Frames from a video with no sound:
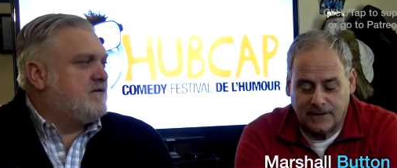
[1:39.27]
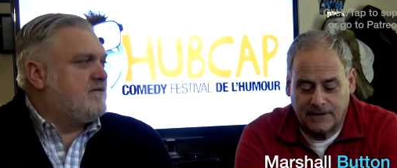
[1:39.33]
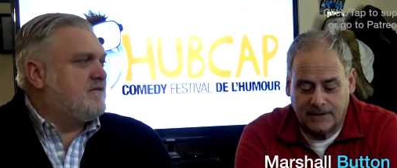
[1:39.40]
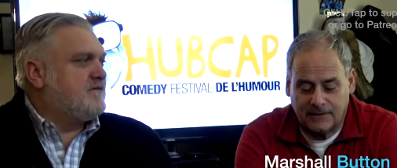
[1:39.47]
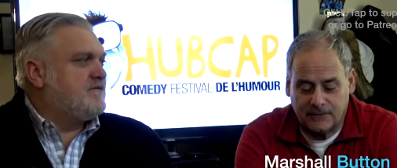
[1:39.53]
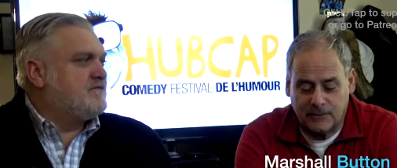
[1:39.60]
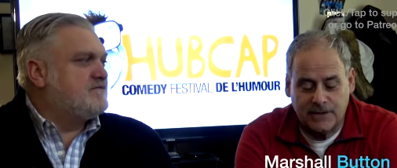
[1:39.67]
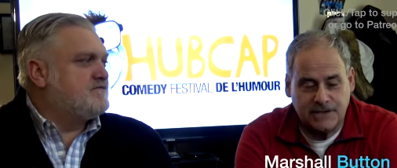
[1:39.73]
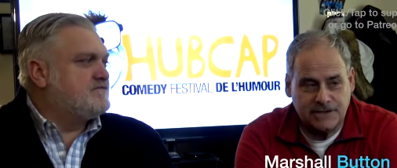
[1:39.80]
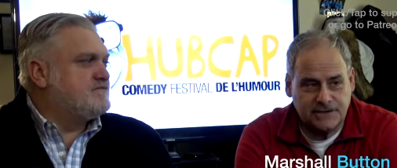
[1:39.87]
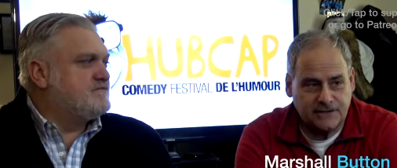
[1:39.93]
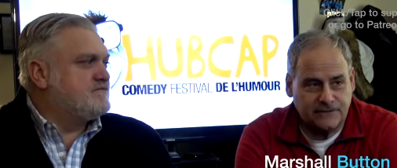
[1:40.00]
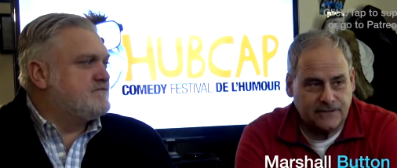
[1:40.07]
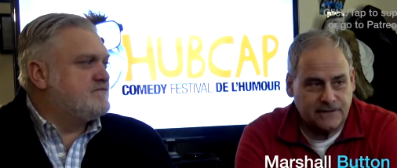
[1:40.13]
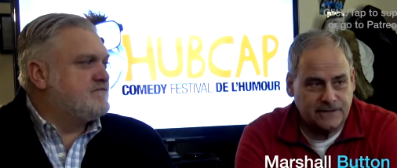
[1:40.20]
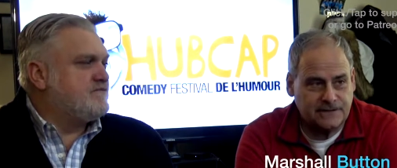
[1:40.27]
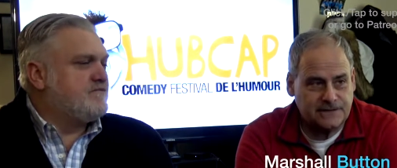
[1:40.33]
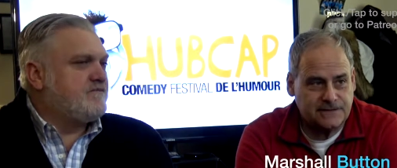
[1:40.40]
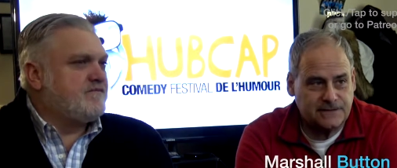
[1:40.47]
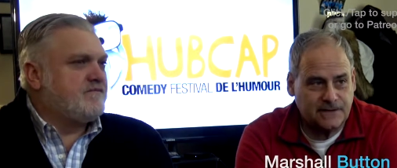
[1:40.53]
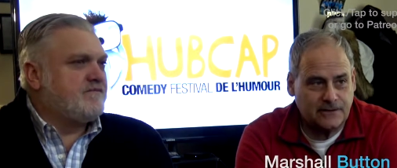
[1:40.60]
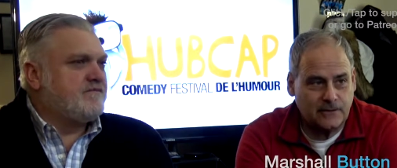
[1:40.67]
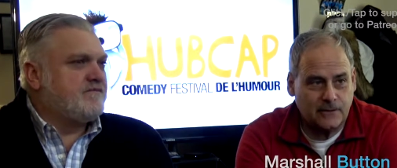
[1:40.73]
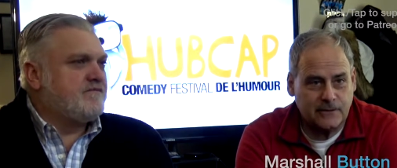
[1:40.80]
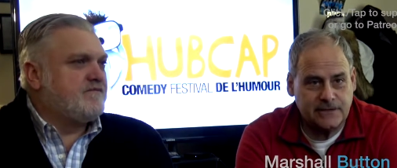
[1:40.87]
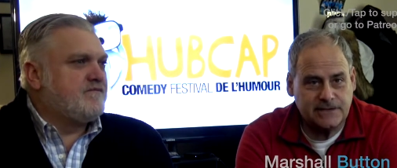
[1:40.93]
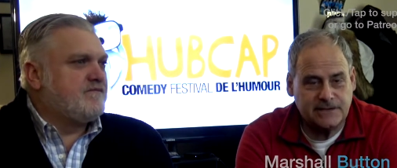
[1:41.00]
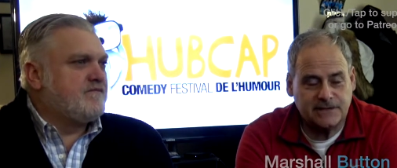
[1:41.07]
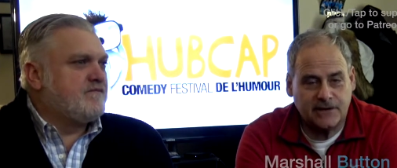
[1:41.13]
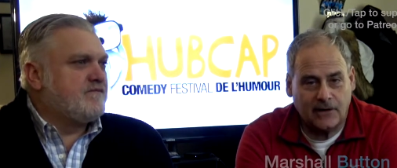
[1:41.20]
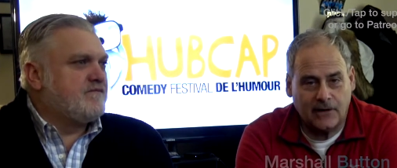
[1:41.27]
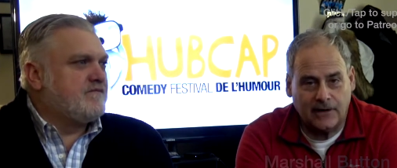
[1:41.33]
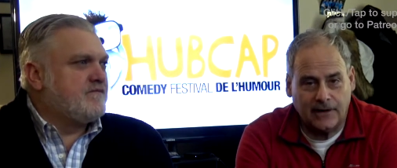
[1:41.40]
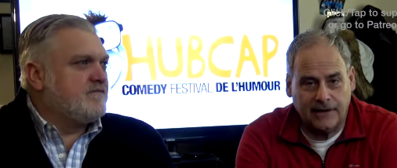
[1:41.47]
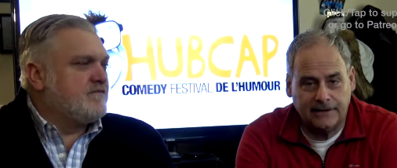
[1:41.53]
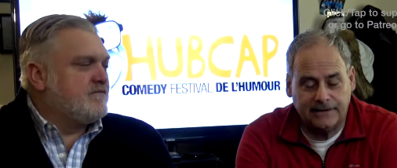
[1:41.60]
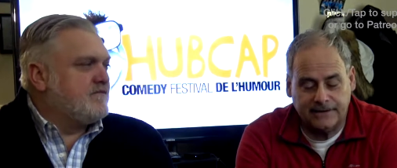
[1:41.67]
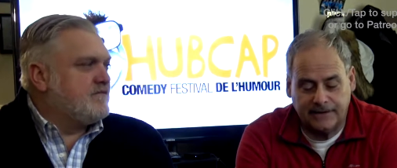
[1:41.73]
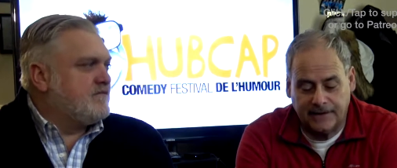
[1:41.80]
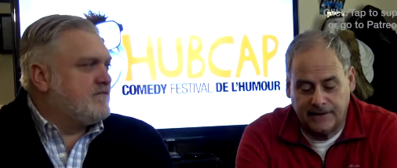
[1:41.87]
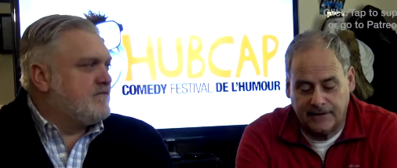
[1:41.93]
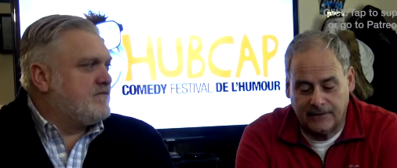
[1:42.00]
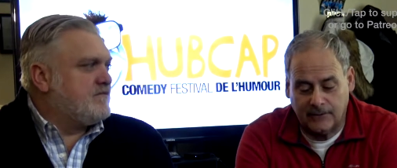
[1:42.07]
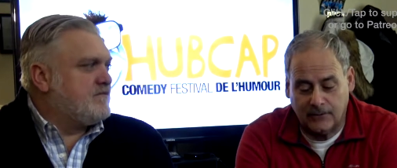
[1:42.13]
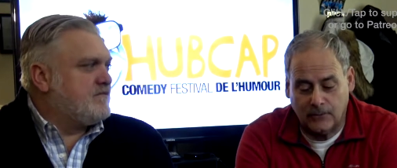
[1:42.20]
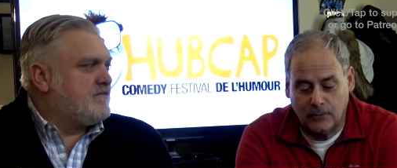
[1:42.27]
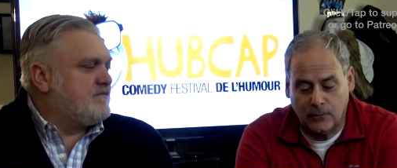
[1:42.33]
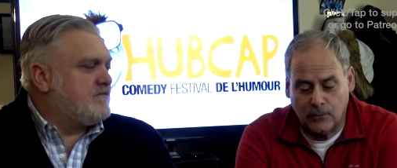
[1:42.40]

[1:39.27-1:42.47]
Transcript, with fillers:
Speaker 1: uh, reach of this. Uh, when we started, uh,